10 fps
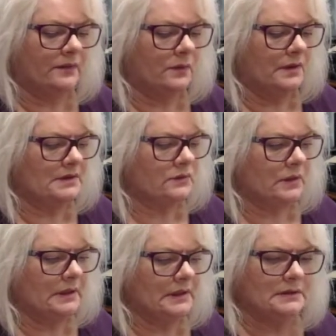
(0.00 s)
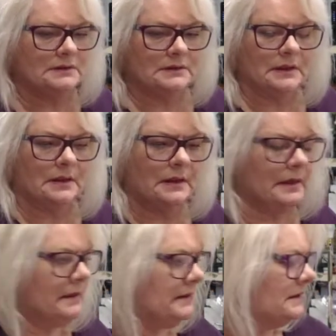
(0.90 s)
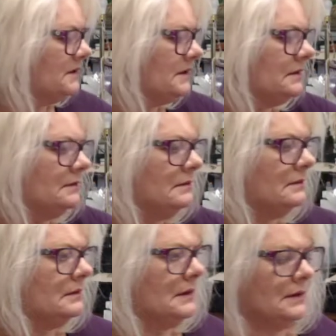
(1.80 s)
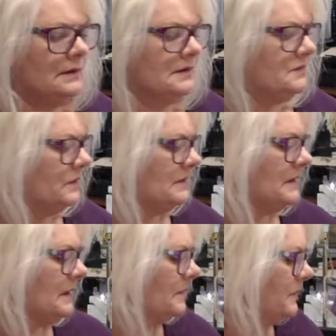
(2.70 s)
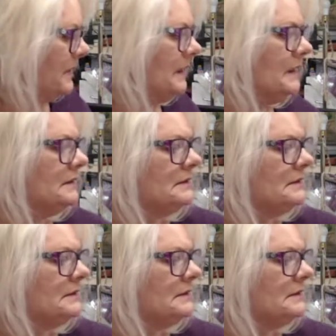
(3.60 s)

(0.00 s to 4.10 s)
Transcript: This one needs an addition. This one is complete.